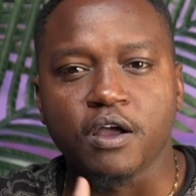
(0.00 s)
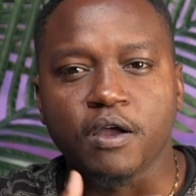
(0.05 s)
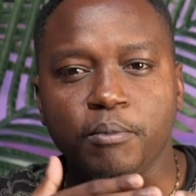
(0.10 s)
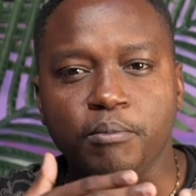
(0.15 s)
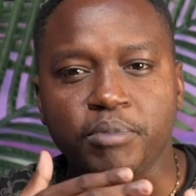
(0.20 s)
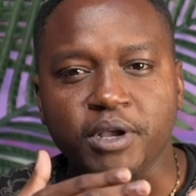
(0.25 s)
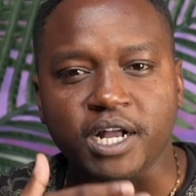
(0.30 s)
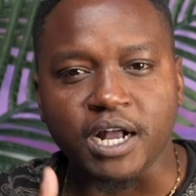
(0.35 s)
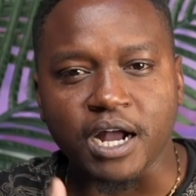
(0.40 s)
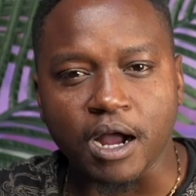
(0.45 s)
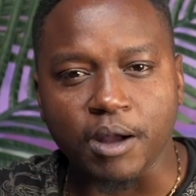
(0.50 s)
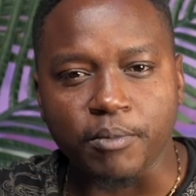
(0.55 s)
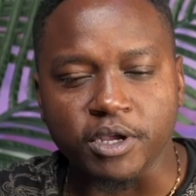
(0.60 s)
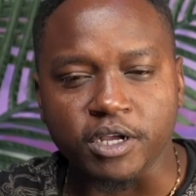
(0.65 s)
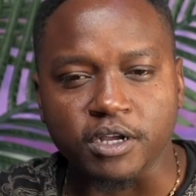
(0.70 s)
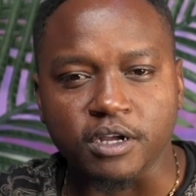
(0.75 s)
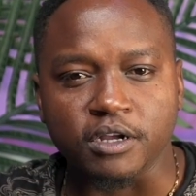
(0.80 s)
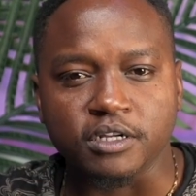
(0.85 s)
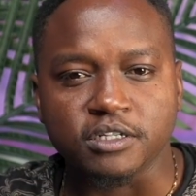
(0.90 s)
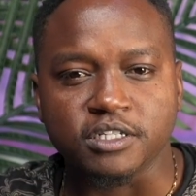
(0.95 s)

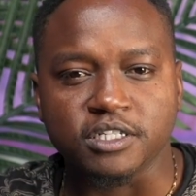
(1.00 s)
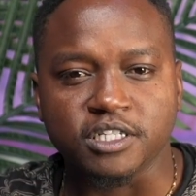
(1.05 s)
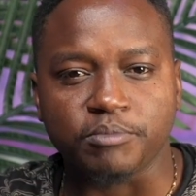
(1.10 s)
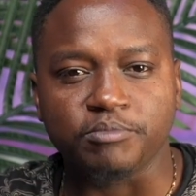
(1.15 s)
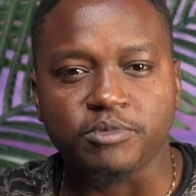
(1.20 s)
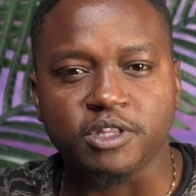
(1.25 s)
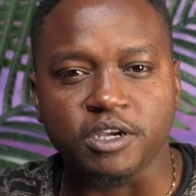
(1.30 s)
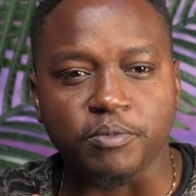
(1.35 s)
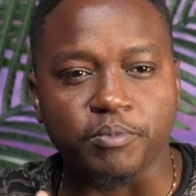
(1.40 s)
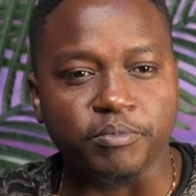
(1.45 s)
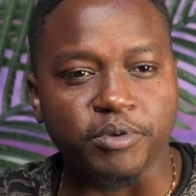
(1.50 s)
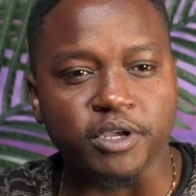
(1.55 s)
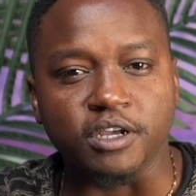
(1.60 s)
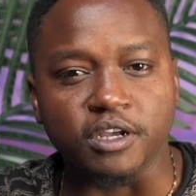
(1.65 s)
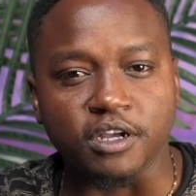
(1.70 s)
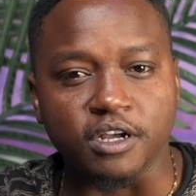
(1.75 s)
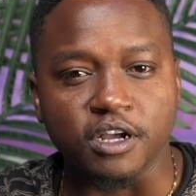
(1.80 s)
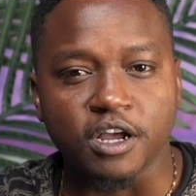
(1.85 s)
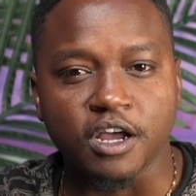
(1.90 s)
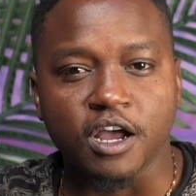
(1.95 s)
becoming something big.